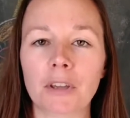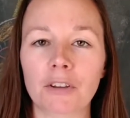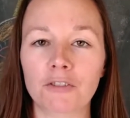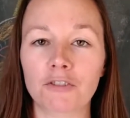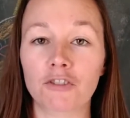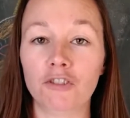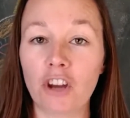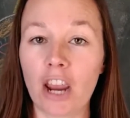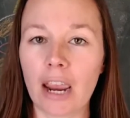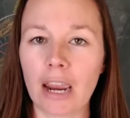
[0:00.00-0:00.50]

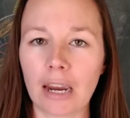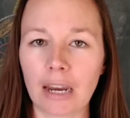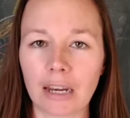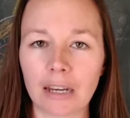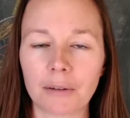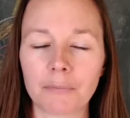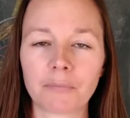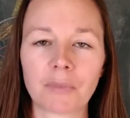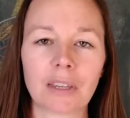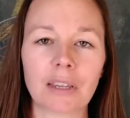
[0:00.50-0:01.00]

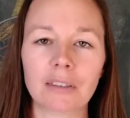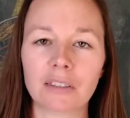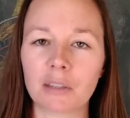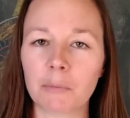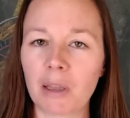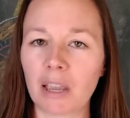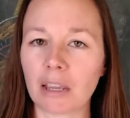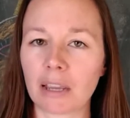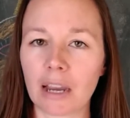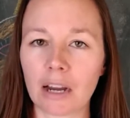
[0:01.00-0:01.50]
Jane is the
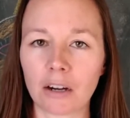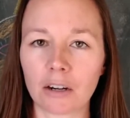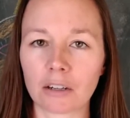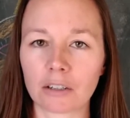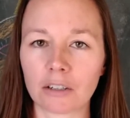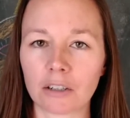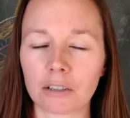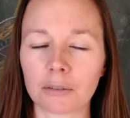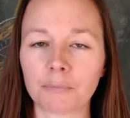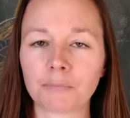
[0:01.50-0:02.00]
main
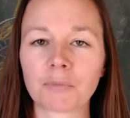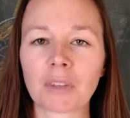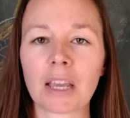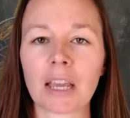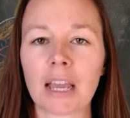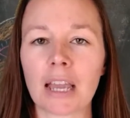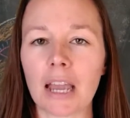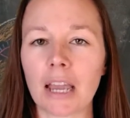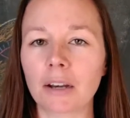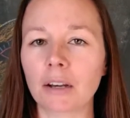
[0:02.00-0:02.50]
character,
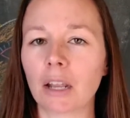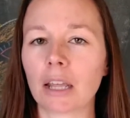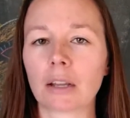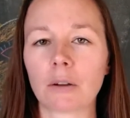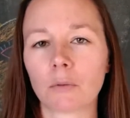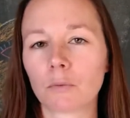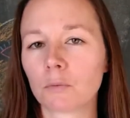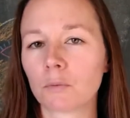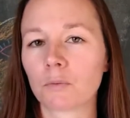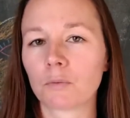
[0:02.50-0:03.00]
and
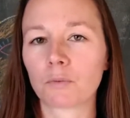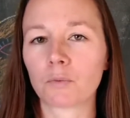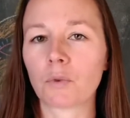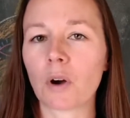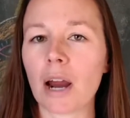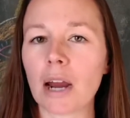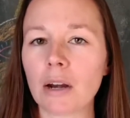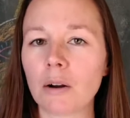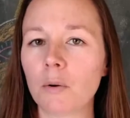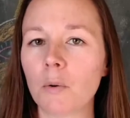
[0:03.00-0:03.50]
like
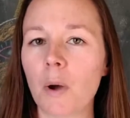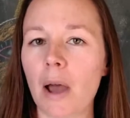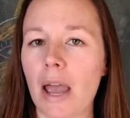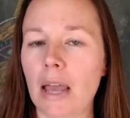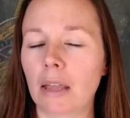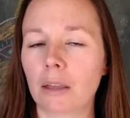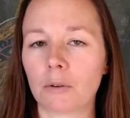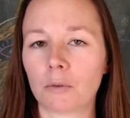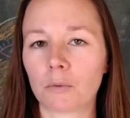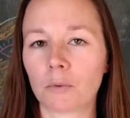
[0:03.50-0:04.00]
right
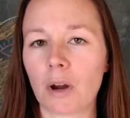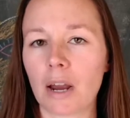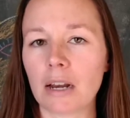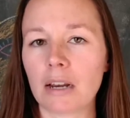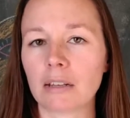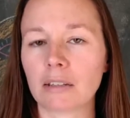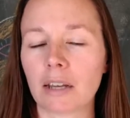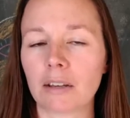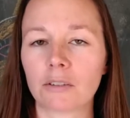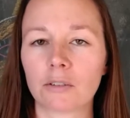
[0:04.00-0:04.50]
away, like right
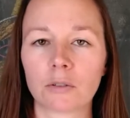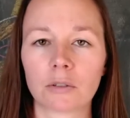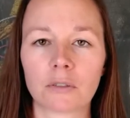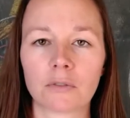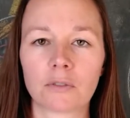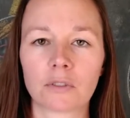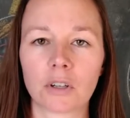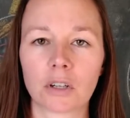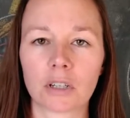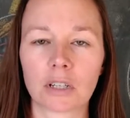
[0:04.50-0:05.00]
as I sort
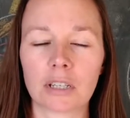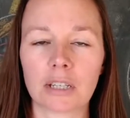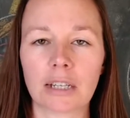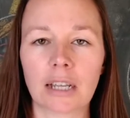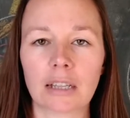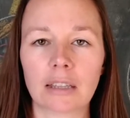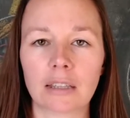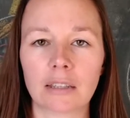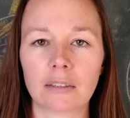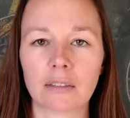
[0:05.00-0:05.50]
of started to
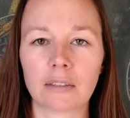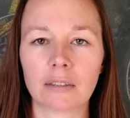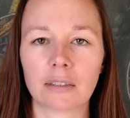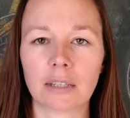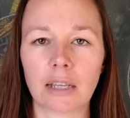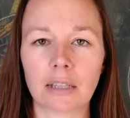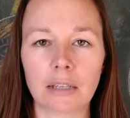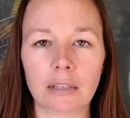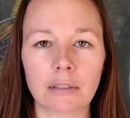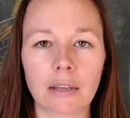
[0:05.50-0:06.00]
get
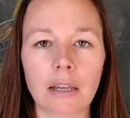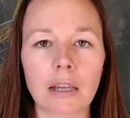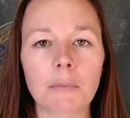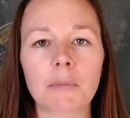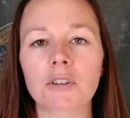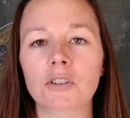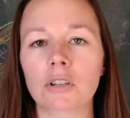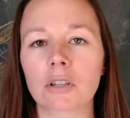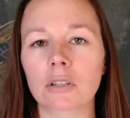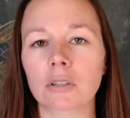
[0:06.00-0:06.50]
these
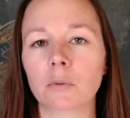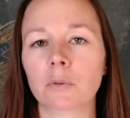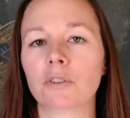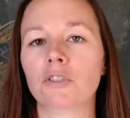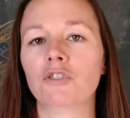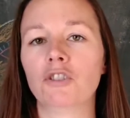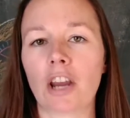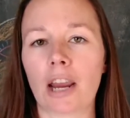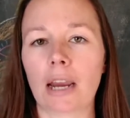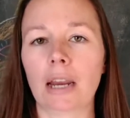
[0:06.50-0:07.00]
images with
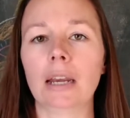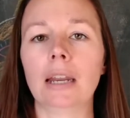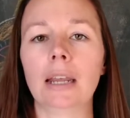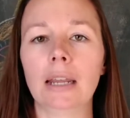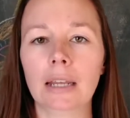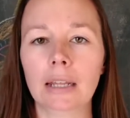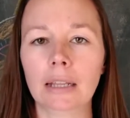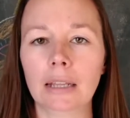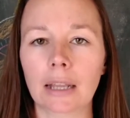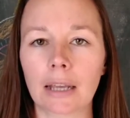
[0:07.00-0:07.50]
Jane
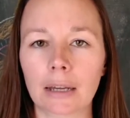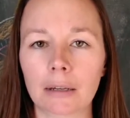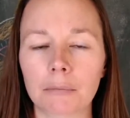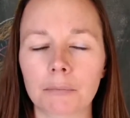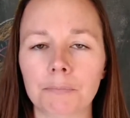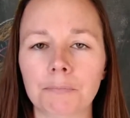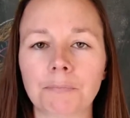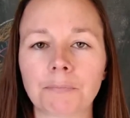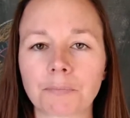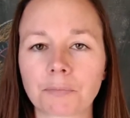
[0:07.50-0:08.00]
in
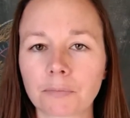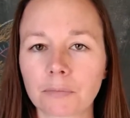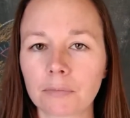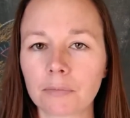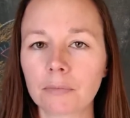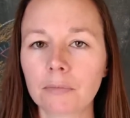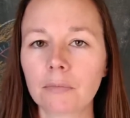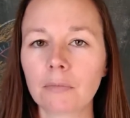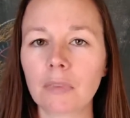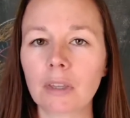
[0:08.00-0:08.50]
them,
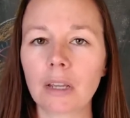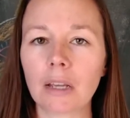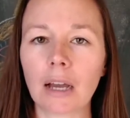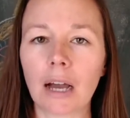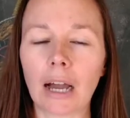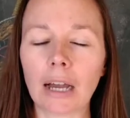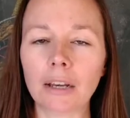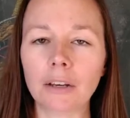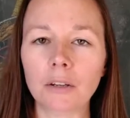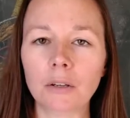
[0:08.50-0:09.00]

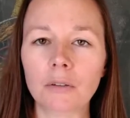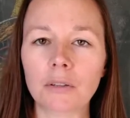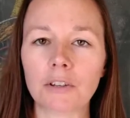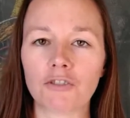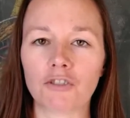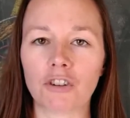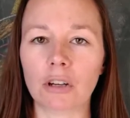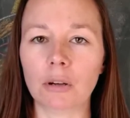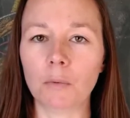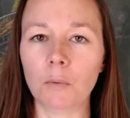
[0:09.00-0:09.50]
I knew that
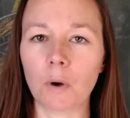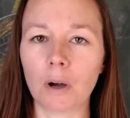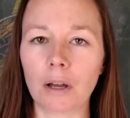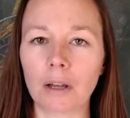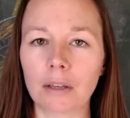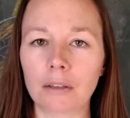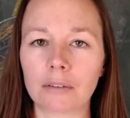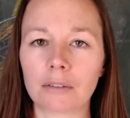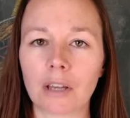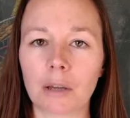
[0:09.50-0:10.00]
she
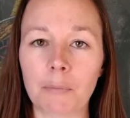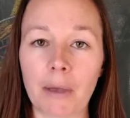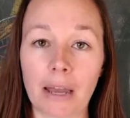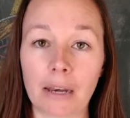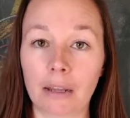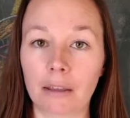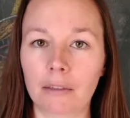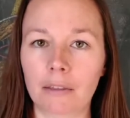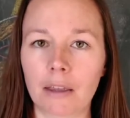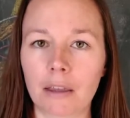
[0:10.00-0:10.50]
was a
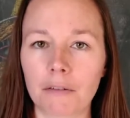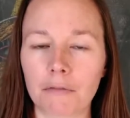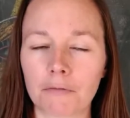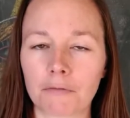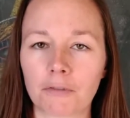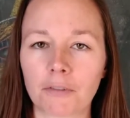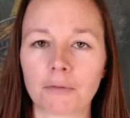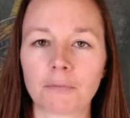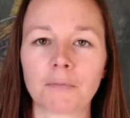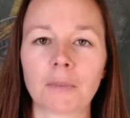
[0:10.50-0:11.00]
petty
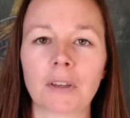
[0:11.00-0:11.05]
thief.